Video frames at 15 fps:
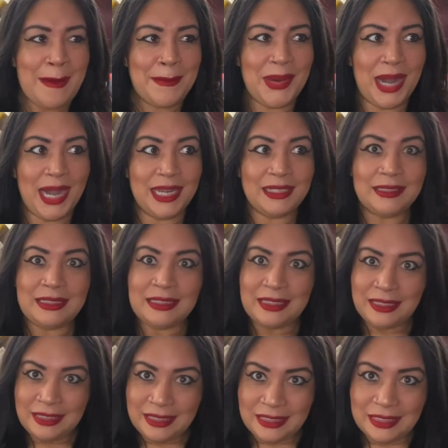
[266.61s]
But
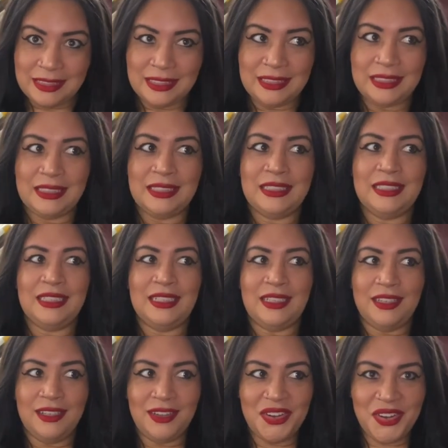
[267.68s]

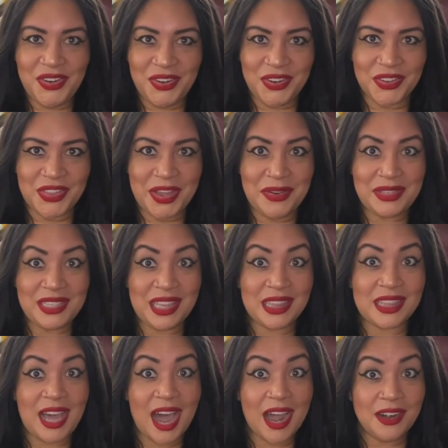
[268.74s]
Oh, there was a
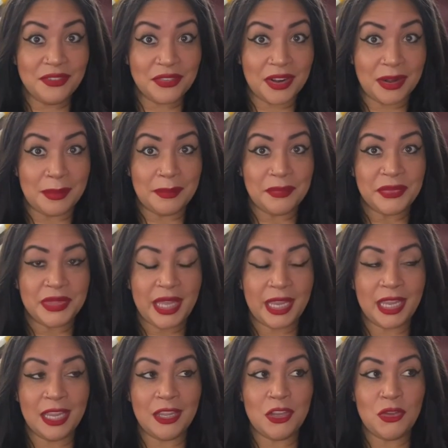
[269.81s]
lot of them.
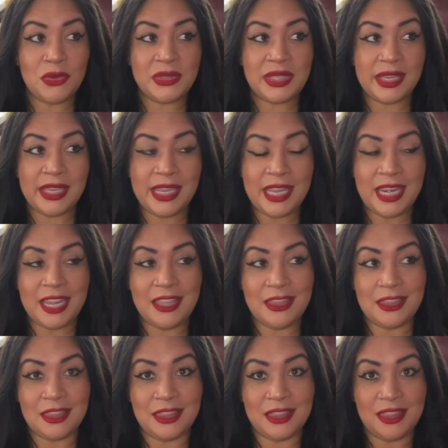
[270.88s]
Like you see it
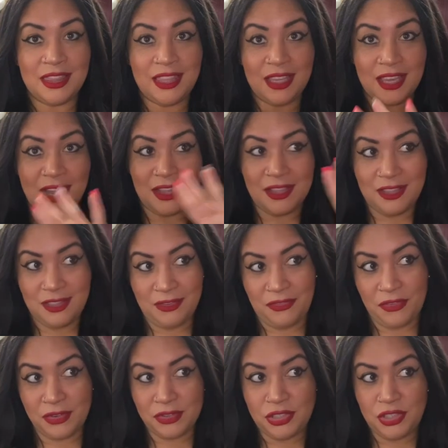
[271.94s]
in the in the
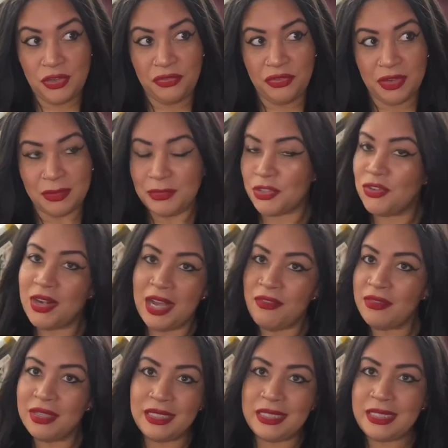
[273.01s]
first two films, you're
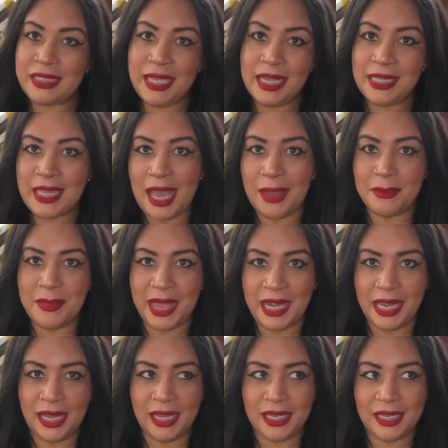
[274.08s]
not really seeing that
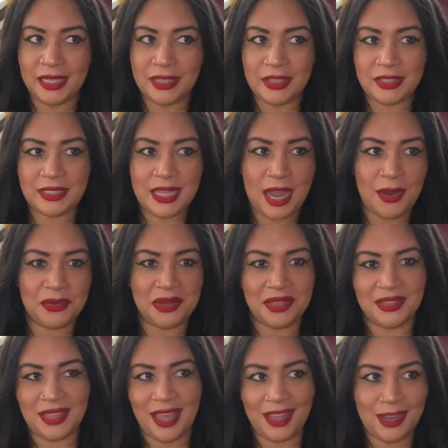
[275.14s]
many. It's out
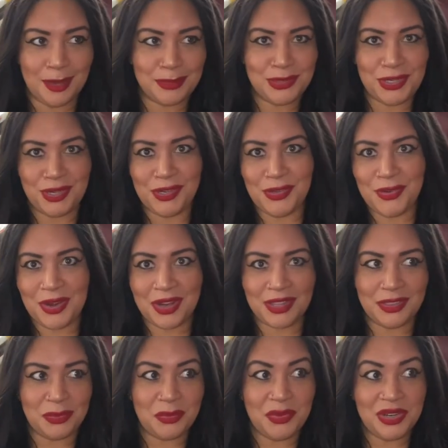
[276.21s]
in like upstate New York
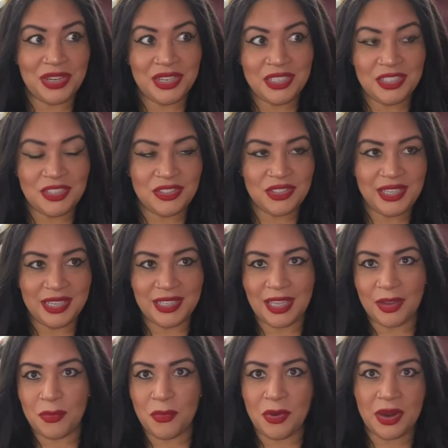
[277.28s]
in the woods. You're seeing
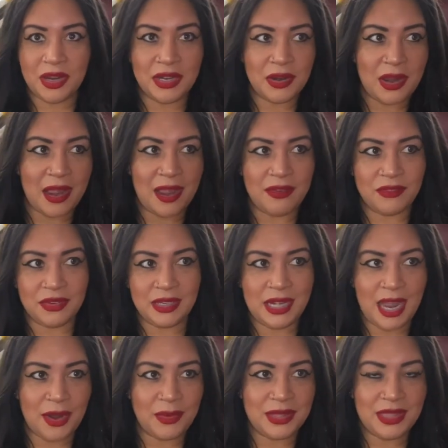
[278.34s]
like one every
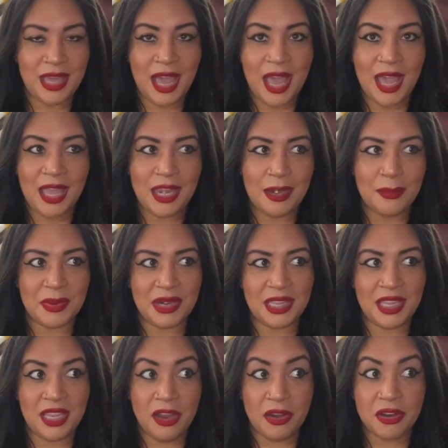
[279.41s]
now and then, but
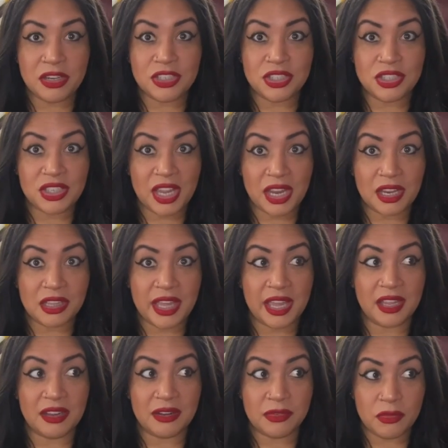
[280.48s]
here, just like
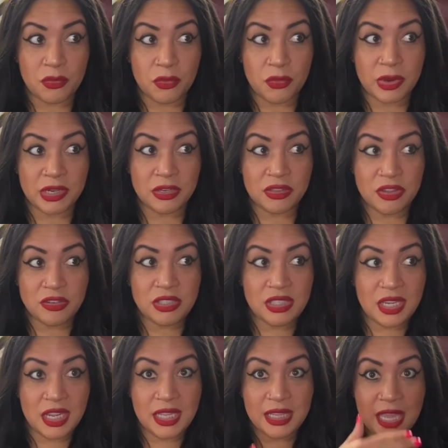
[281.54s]
like when you're they're
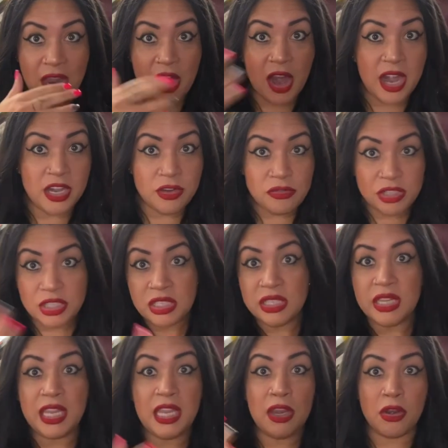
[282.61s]
sitting there and you
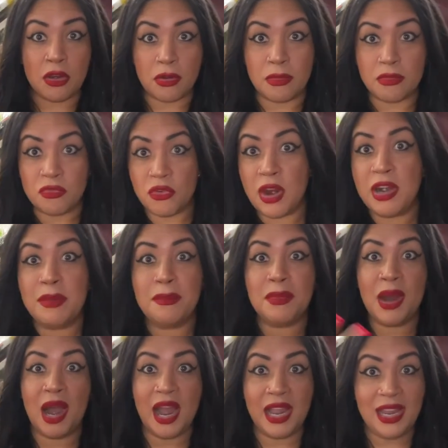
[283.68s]
just hear them running
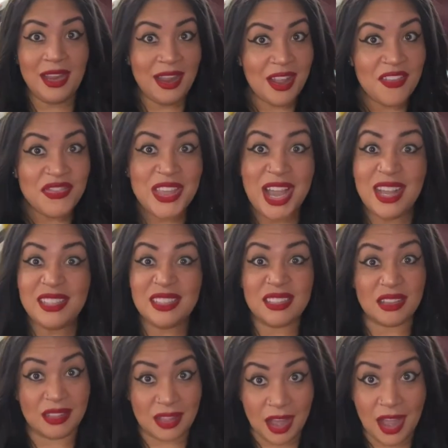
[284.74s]
by, that's
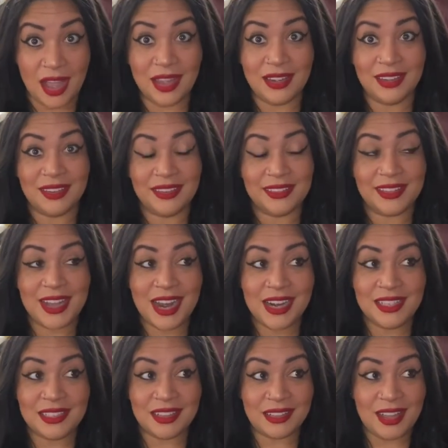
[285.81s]
a lot.
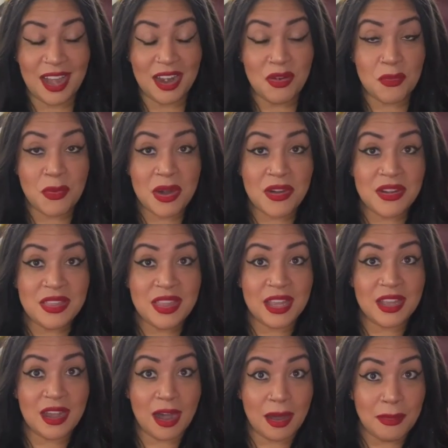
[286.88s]
That is a lot. Where did they
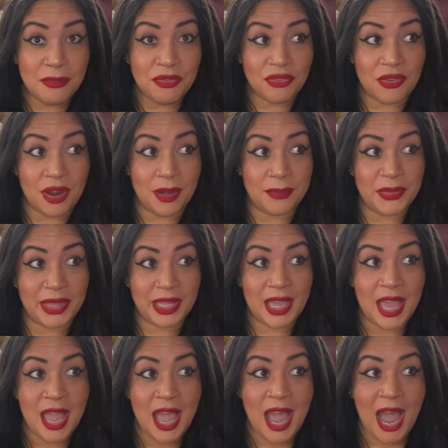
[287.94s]
come from? Like,
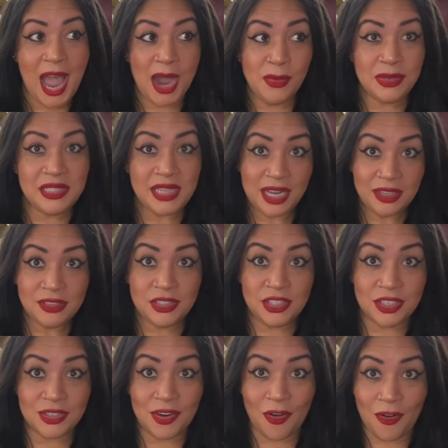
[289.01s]
how
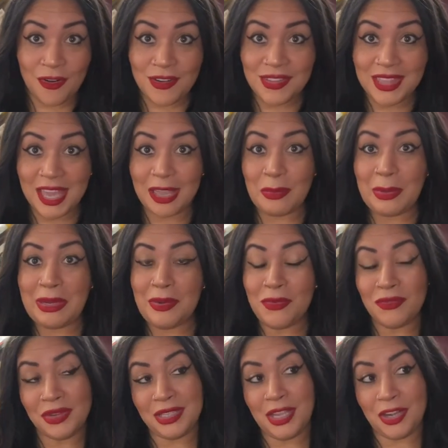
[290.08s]
intelligent are they? We
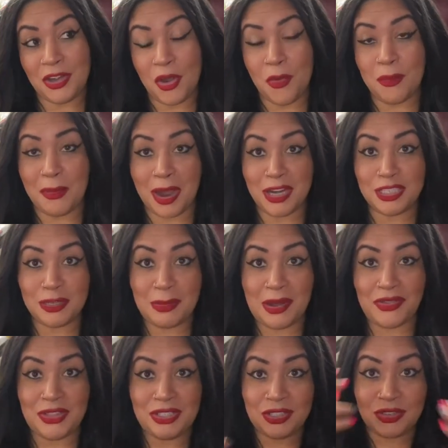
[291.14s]
don't really know much
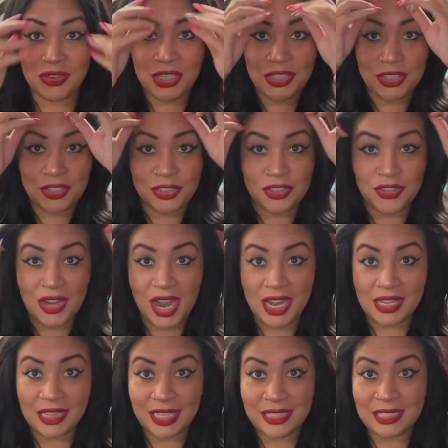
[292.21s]
about these creatures. You
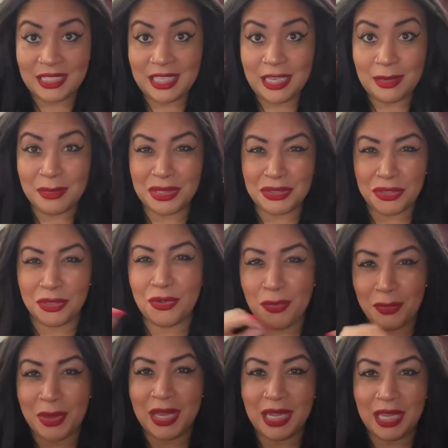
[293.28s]
kind of like see them a little
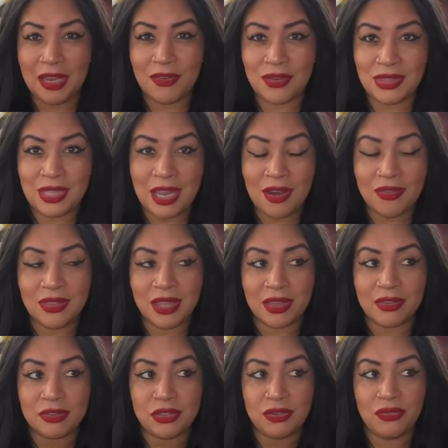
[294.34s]
bit here and there in the
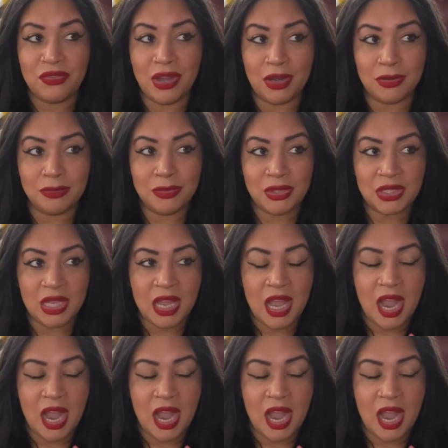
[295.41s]
other two films.